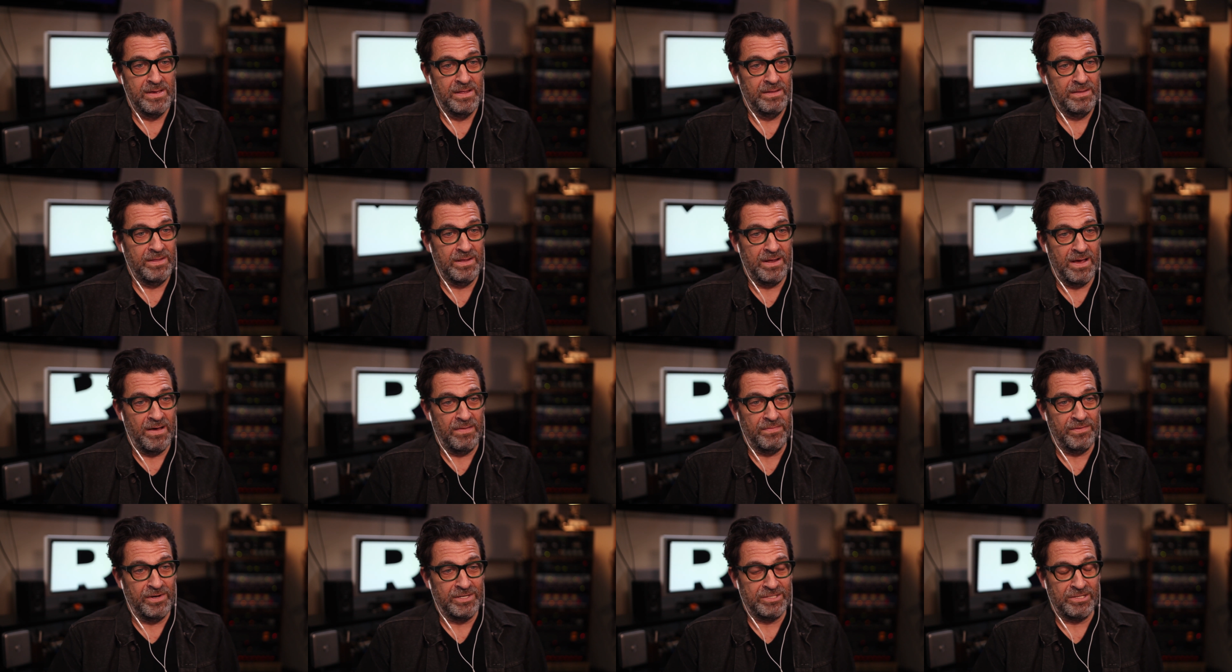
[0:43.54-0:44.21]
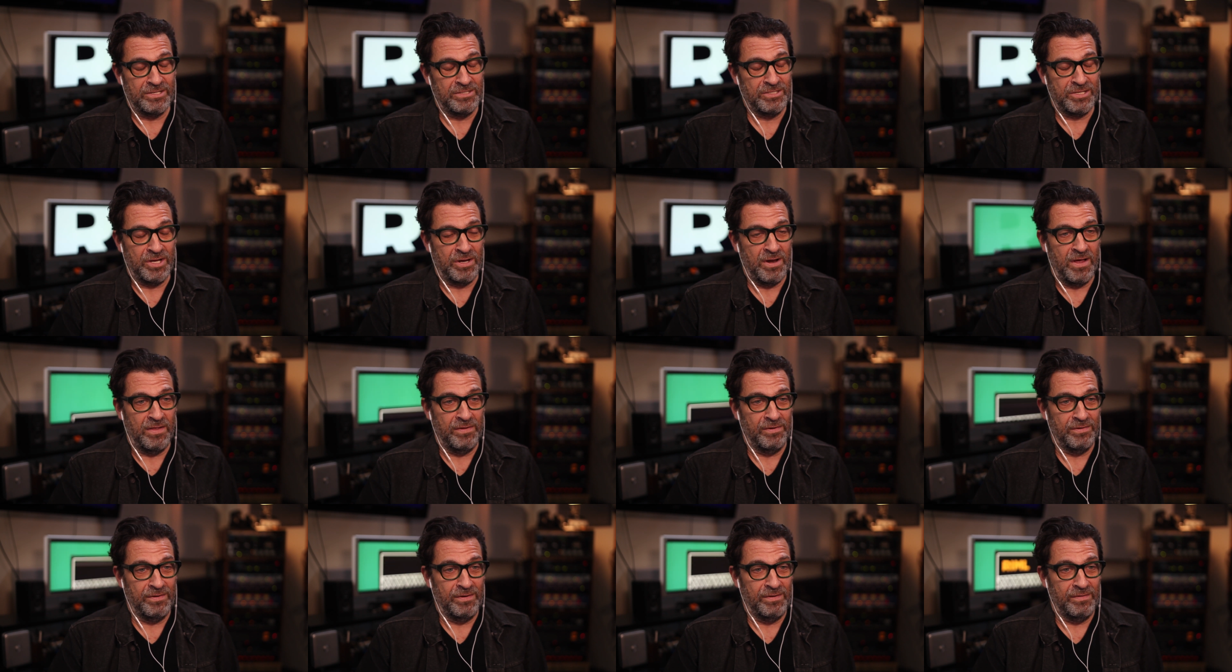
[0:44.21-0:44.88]
yeah, there's just
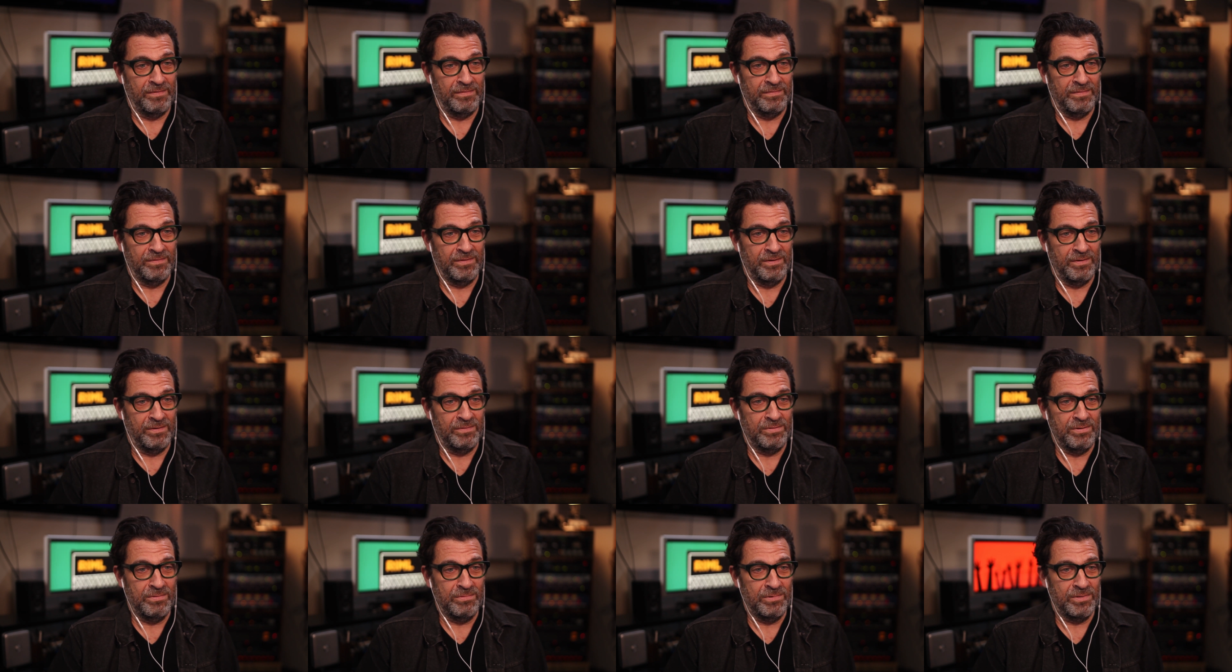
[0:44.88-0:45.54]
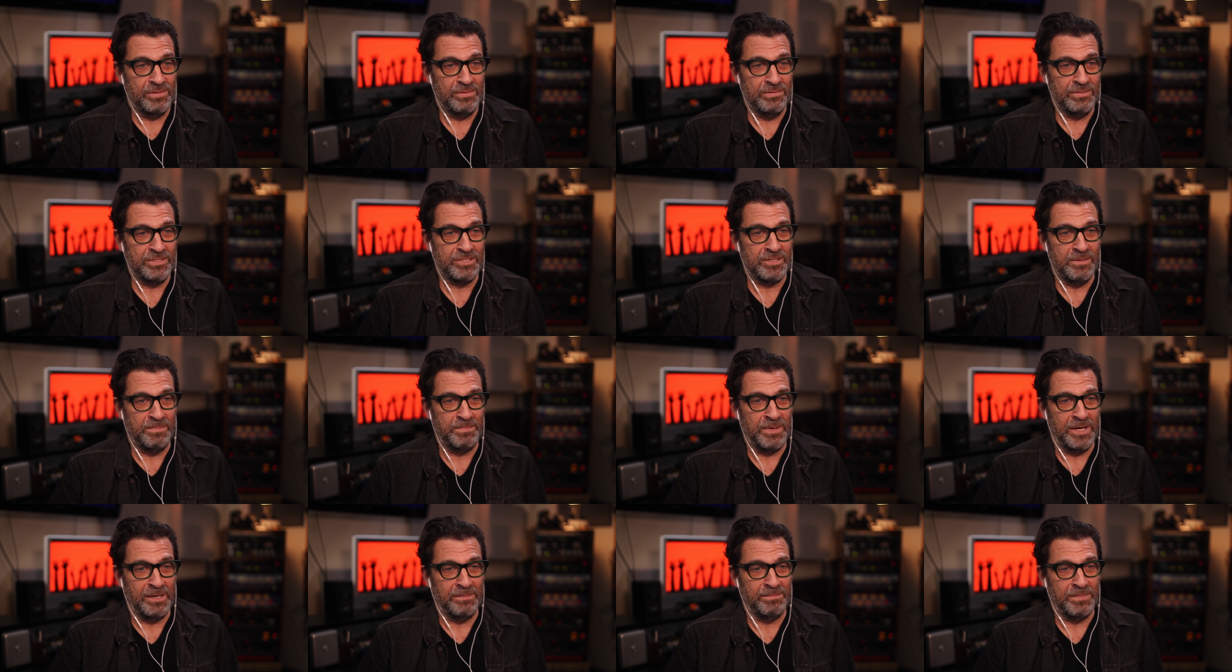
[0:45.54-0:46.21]
another who, who's
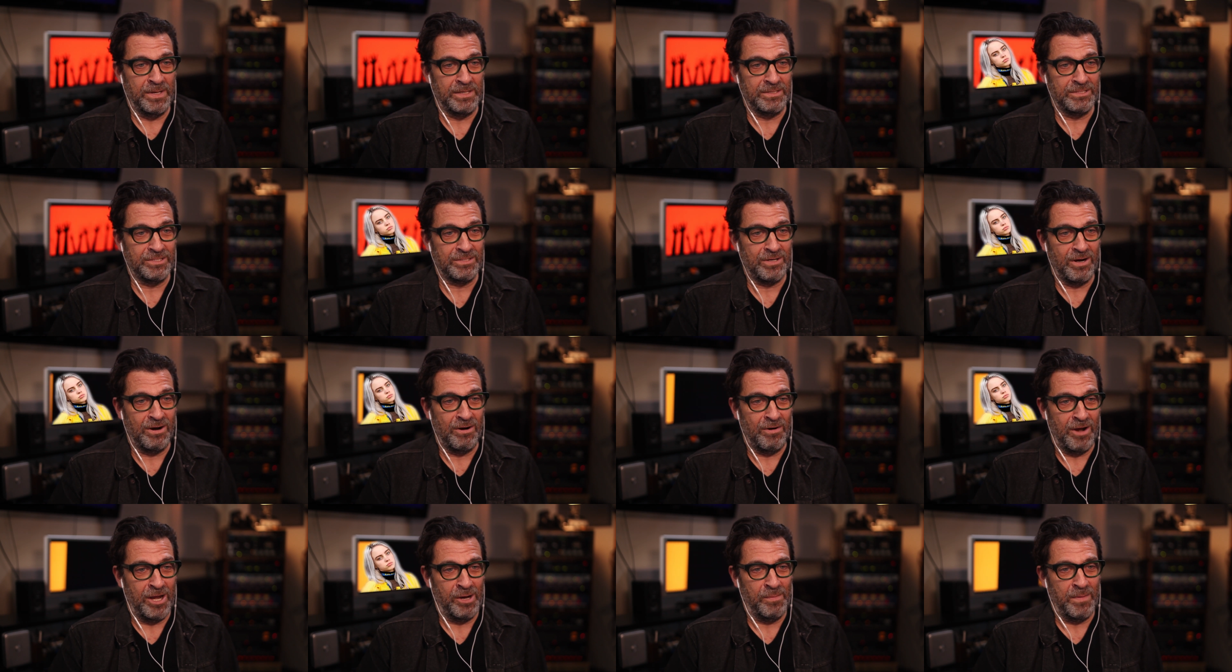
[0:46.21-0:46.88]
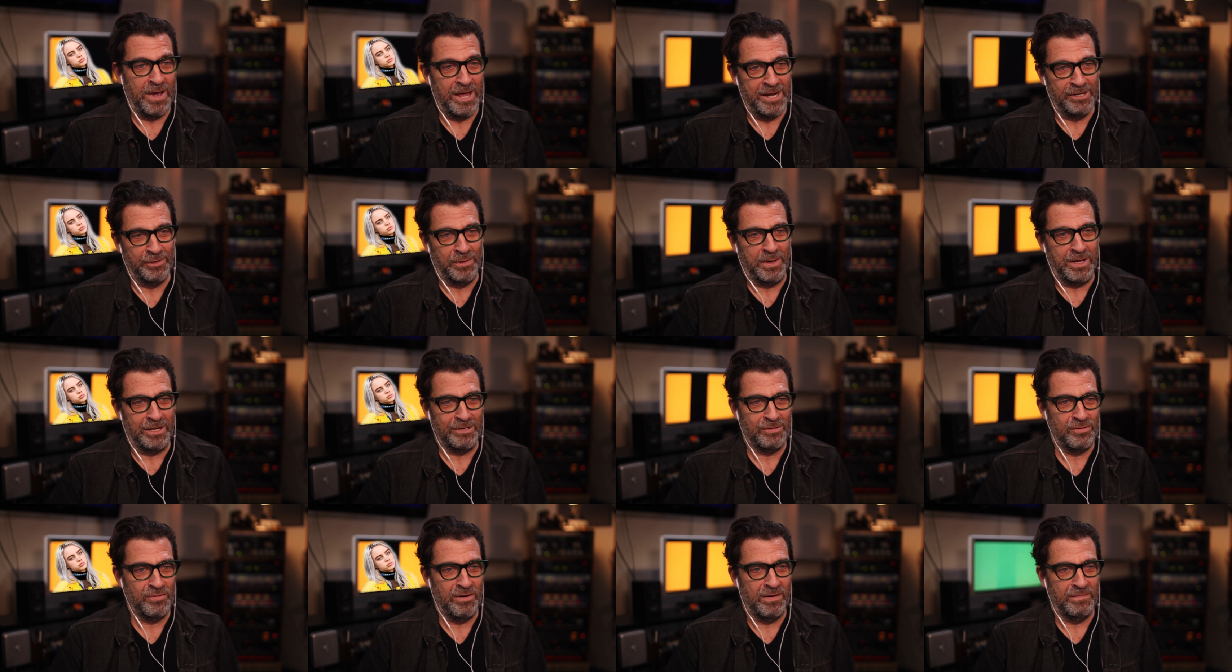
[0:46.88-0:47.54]
the big big star anyway. I don't want to
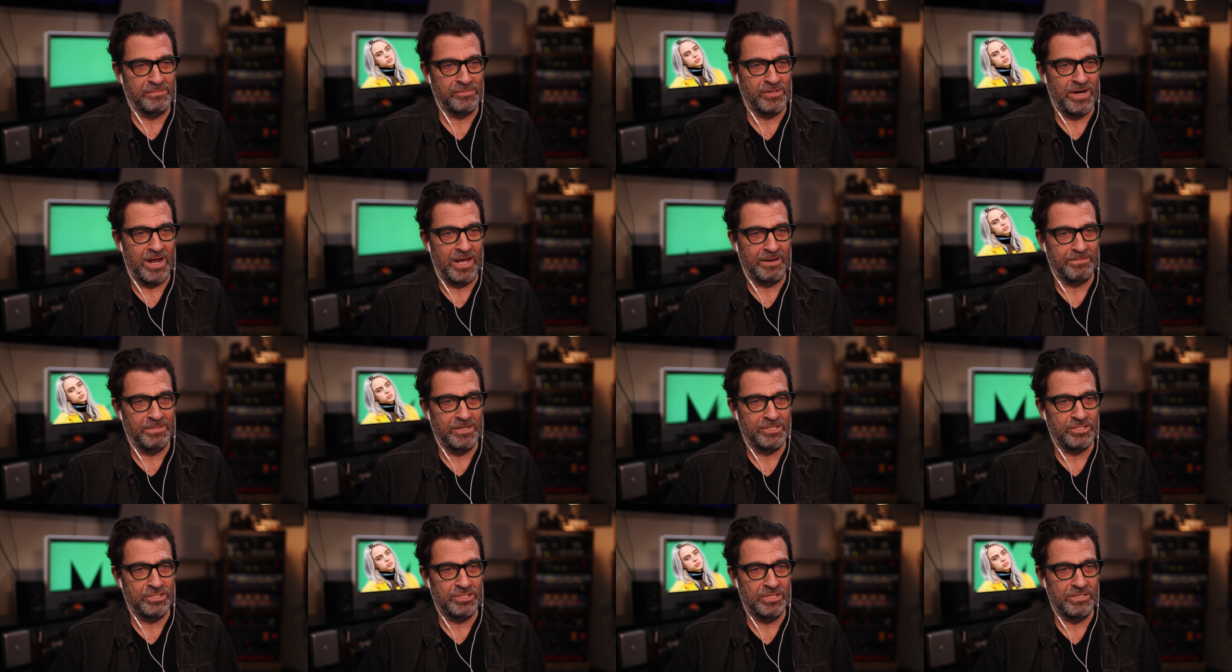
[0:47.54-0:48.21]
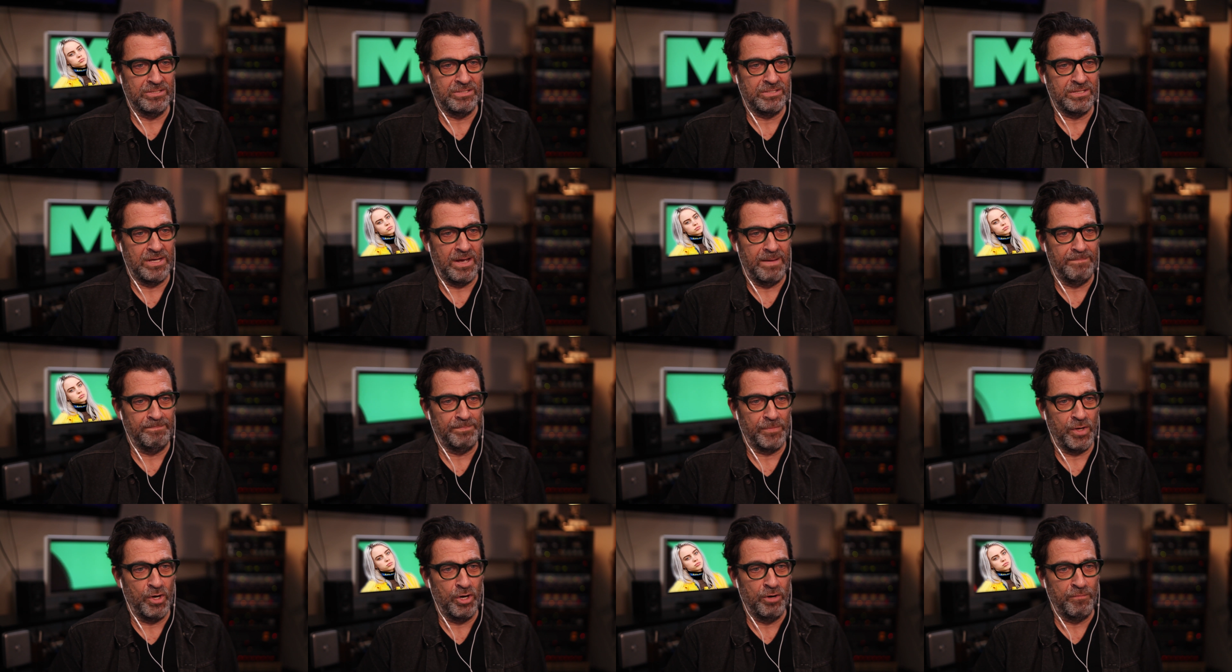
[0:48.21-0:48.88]
get too off track, but she's
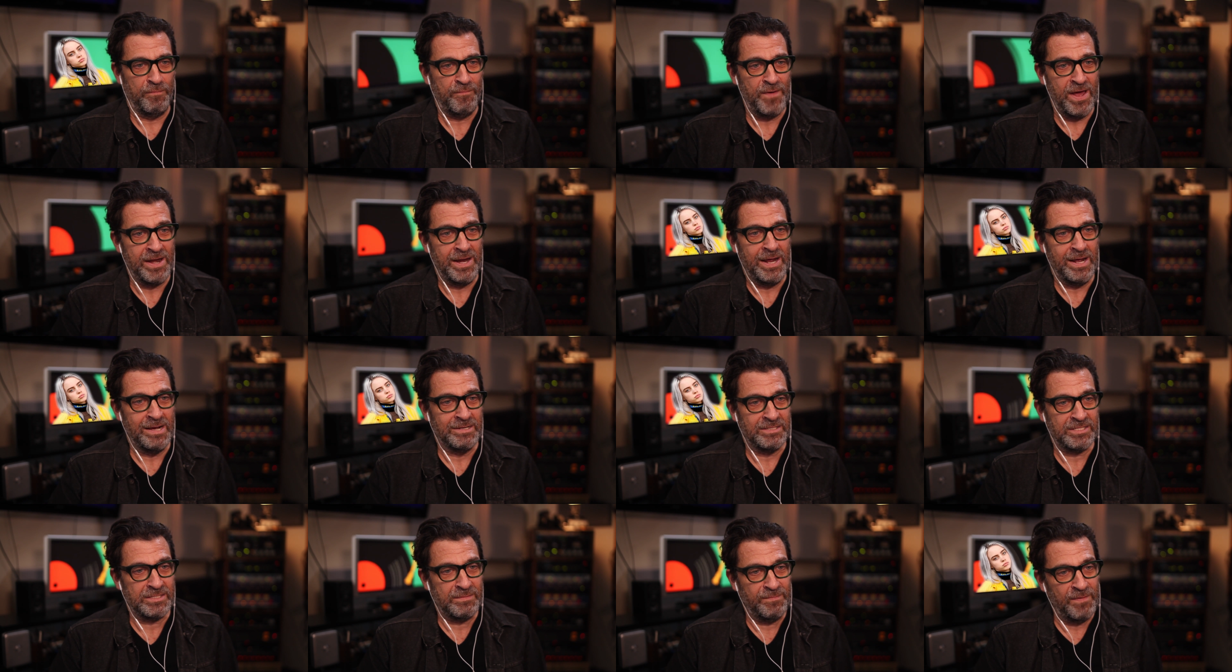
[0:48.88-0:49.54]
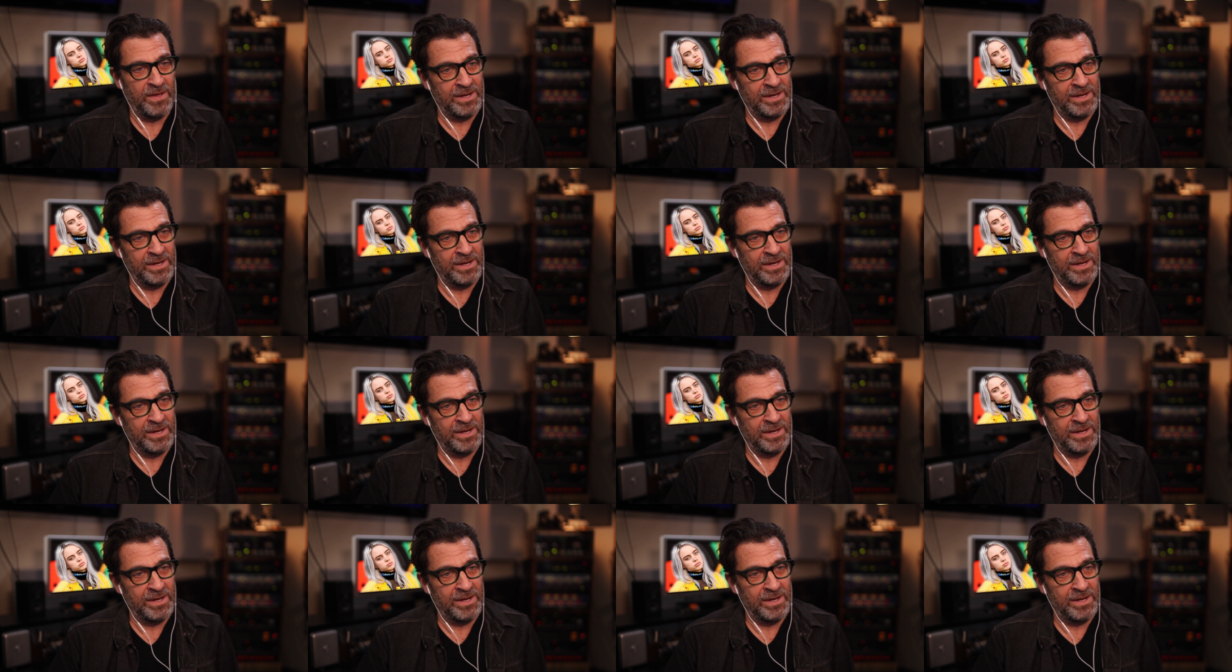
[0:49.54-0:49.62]
um, her Finneas.